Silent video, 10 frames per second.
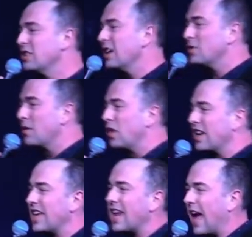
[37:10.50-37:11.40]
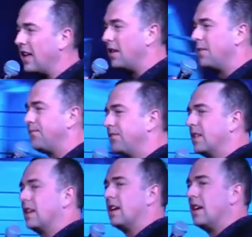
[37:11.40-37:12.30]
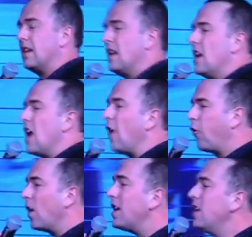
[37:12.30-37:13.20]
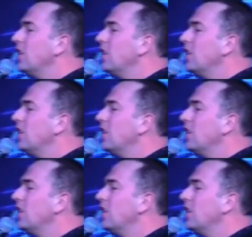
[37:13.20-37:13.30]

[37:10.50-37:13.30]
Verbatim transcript: what I'm trying to get at. If we're gonna,